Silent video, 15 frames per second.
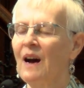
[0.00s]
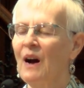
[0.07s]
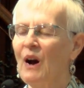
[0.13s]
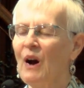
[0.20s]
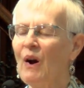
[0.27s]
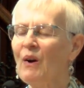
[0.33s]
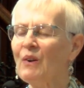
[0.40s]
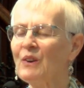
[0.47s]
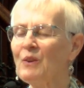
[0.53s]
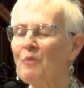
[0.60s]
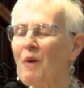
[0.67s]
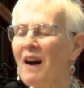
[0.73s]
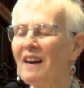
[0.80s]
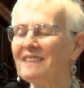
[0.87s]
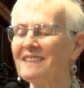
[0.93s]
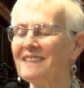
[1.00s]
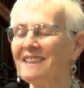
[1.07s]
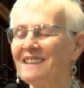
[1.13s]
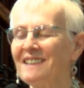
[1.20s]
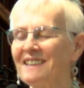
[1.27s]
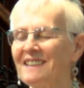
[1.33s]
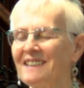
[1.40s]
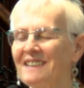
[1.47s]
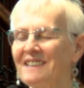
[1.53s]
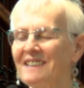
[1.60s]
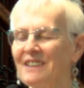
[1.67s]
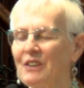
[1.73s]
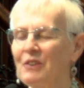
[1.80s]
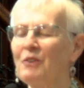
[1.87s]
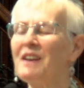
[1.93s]
Holy One,
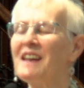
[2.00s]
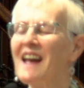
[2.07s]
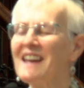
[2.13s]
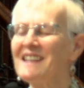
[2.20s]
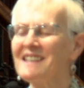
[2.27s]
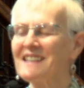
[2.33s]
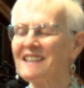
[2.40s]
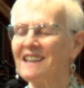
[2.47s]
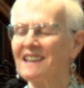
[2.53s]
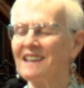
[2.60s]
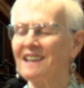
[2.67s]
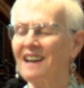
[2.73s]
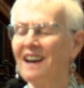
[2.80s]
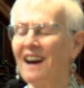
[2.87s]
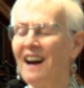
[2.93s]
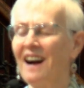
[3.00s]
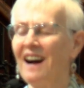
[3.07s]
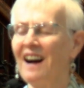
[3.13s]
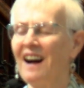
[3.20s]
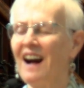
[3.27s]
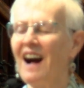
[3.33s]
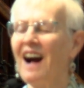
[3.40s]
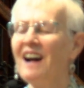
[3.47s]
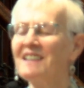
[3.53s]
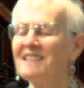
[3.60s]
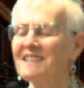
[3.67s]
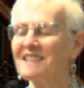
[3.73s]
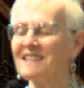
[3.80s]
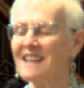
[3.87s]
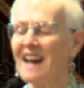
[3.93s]
creating
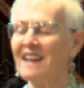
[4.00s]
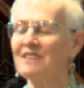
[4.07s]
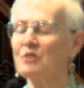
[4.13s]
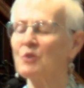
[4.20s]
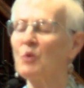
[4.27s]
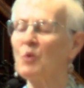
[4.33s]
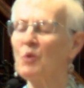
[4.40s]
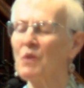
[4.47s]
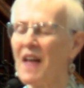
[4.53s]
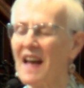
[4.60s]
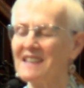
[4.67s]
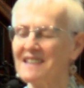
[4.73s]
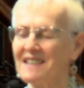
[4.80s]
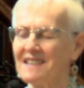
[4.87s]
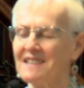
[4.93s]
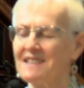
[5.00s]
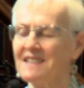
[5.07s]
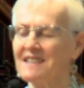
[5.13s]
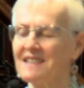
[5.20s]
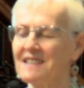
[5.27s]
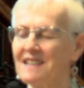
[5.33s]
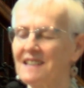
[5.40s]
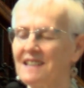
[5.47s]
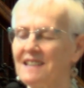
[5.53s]
us and all that is,